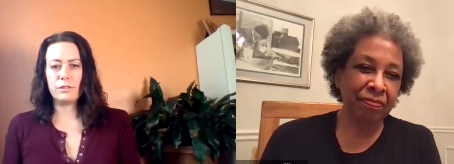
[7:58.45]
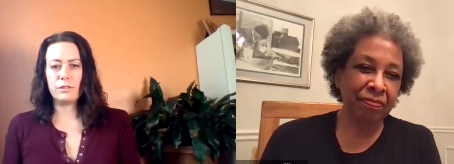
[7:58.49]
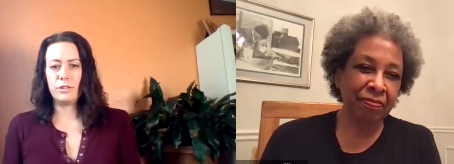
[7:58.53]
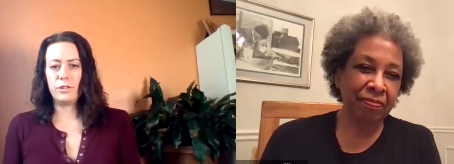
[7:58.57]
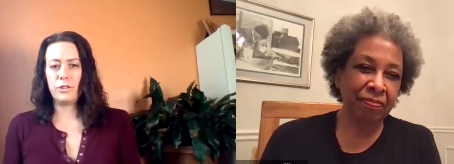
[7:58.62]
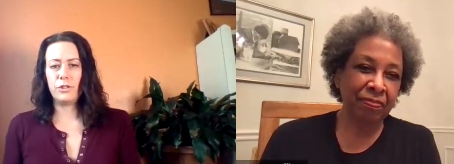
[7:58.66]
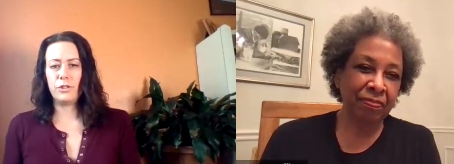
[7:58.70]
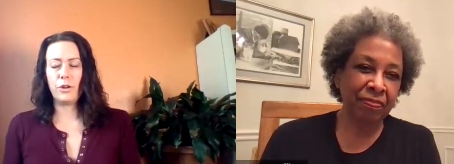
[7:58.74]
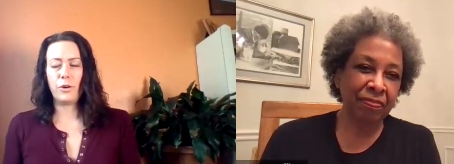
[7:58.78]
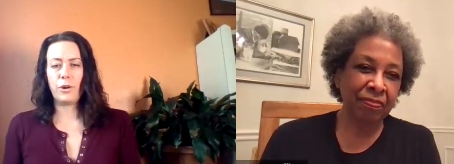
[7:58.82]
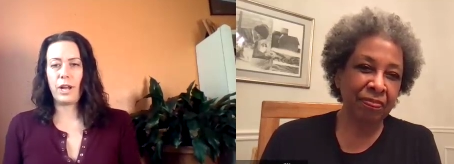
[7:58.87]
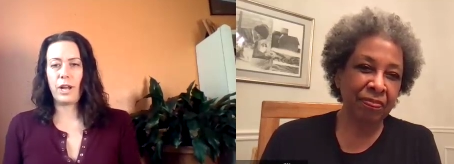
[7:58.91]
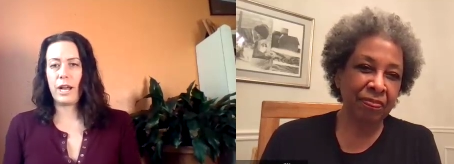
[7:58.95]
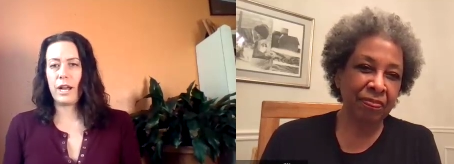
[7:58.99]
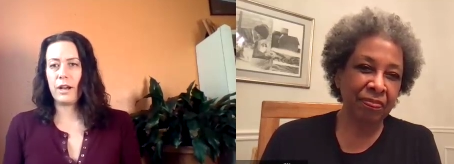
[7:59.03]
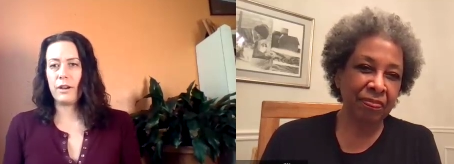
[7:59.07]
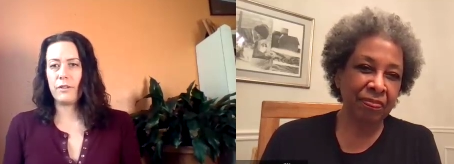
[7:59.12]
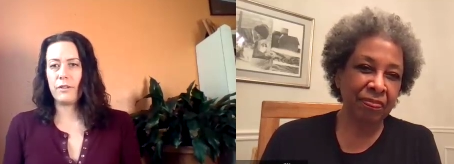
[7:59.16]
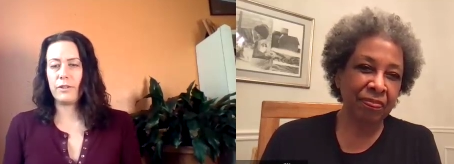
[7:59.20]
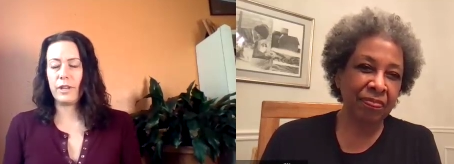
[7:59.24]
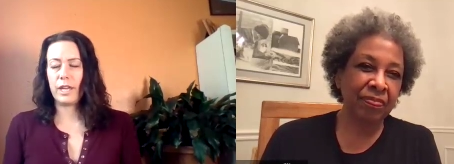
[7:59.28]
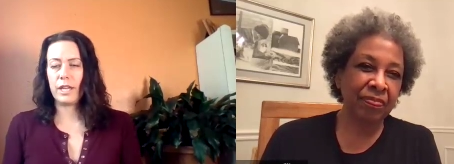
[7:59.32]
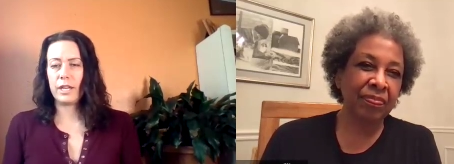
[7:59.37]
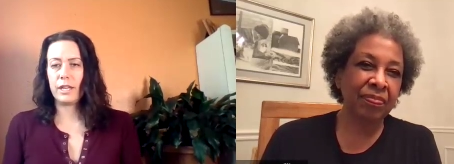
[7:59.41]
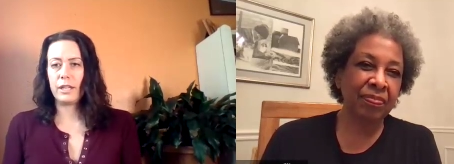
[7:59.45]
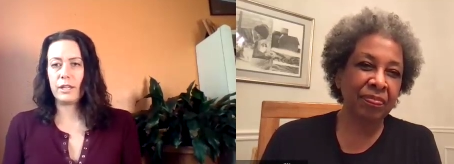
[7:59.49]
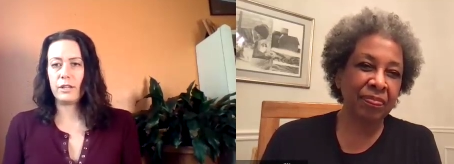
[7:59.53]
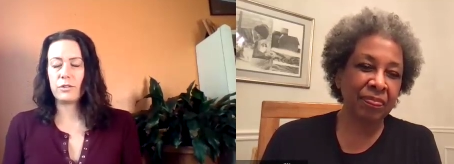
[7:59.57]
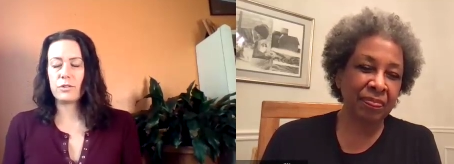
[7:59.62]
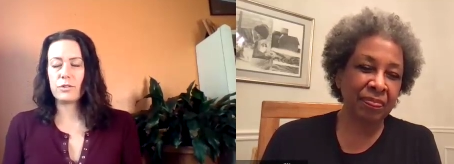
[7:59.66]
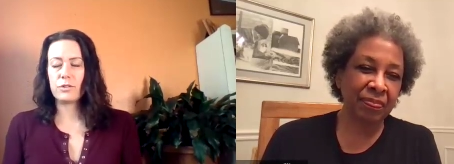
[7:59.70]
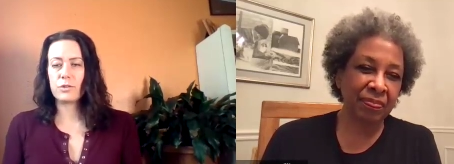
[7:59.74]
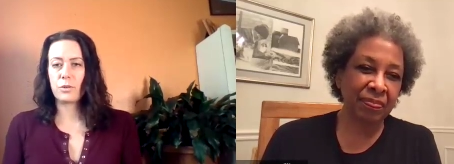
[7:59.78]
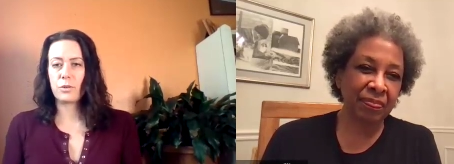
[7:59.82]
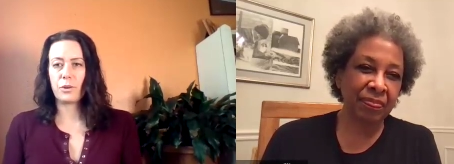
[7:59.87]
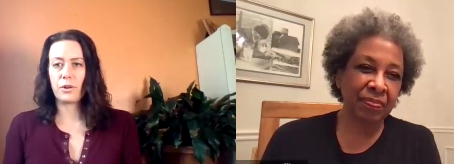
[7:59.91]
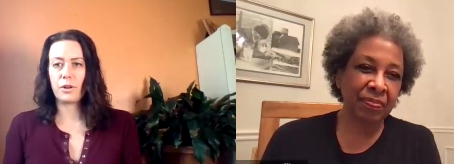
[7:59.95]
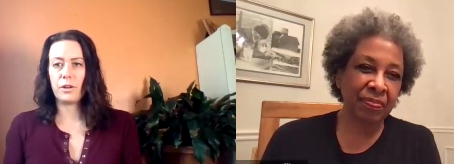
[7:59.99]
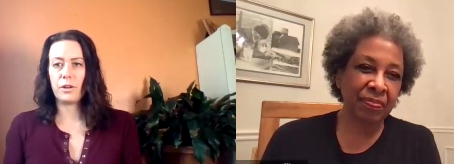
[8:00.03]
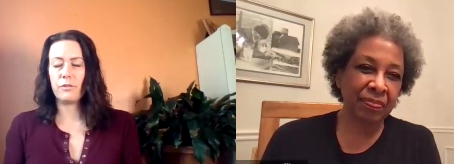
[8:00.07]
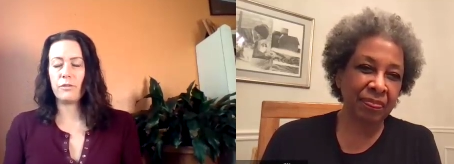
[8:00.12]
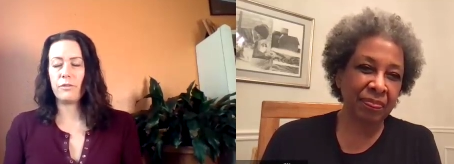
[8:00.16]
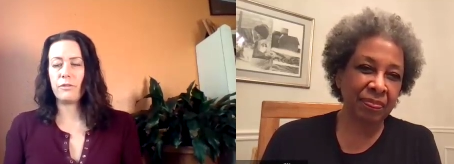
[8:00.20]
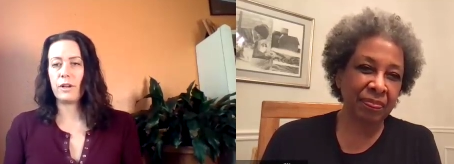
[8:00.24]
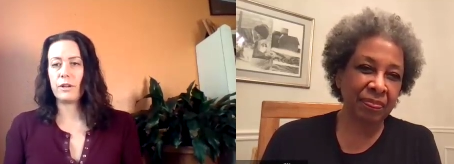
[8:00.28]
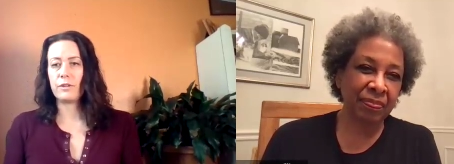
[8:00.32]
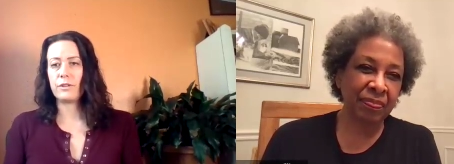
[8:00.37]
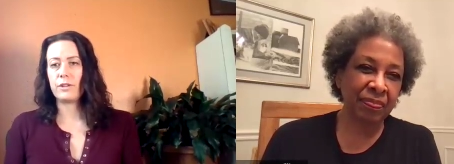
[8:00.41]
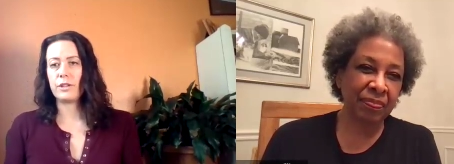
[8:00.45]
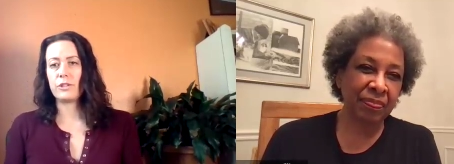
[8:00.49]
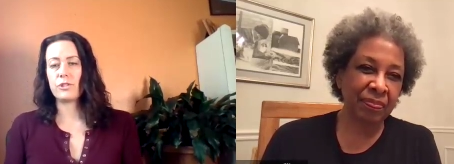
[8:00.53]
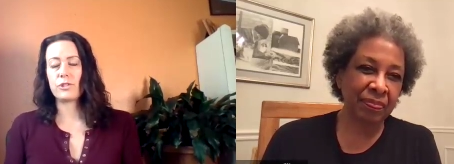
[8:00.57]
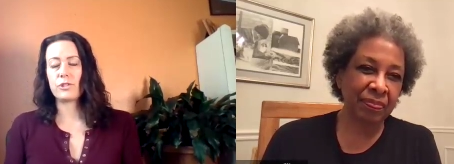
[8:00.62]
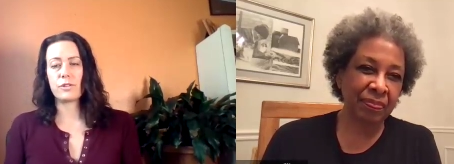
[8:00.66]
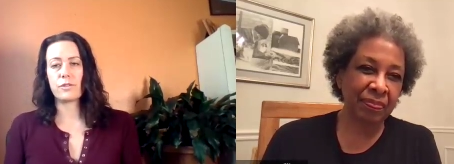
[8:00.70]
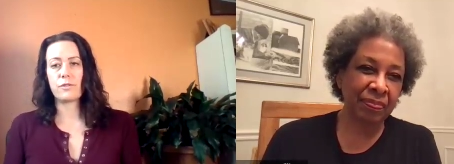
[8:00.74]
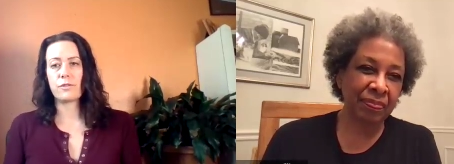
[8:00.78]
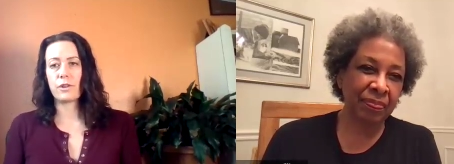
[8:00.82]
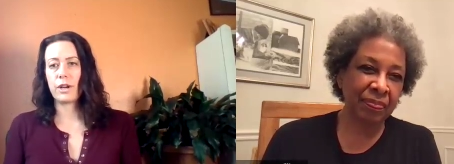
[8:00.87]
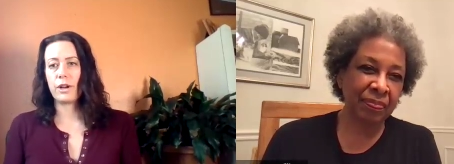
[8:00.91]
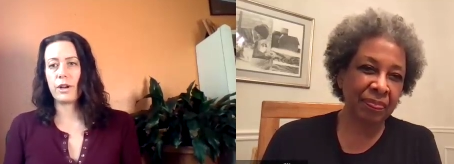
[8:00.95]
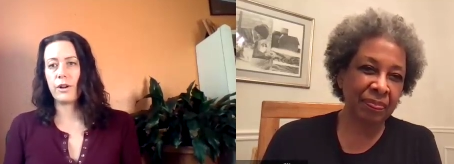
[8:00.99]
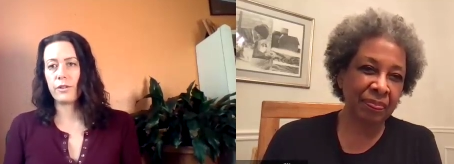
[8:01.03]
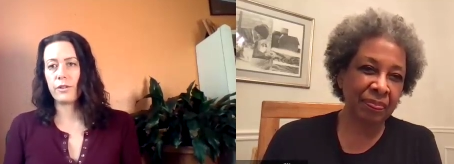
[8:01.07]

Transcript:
Speaker 1: you don't have any sort of foundation for